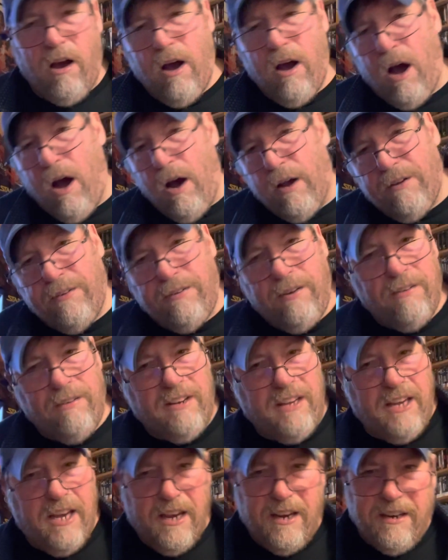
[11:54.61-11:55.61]
Otis has
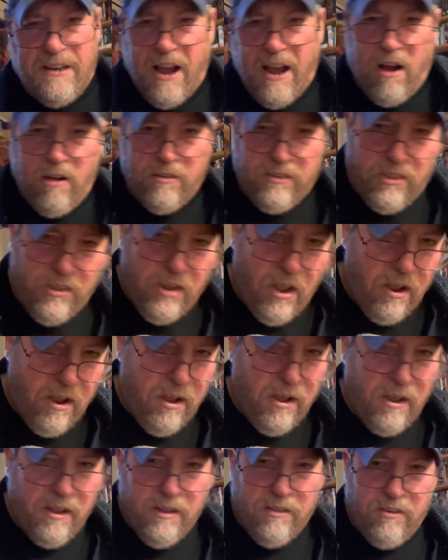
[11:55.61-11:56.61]
kicked out
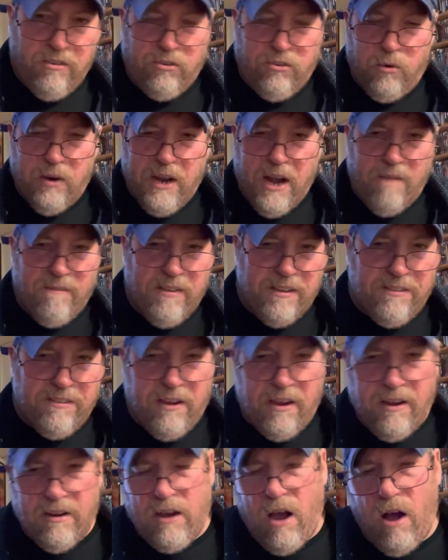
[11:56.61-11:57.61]
the screen of his
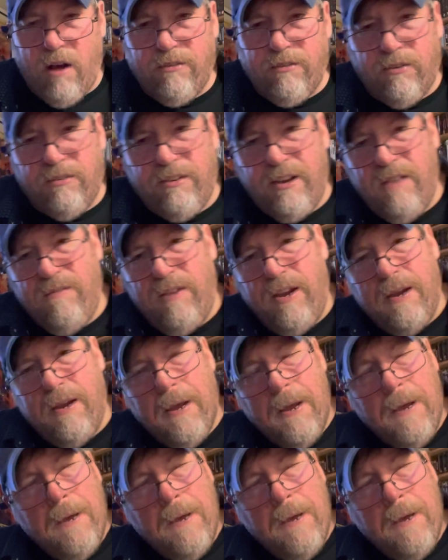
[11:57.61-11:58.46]
console TV.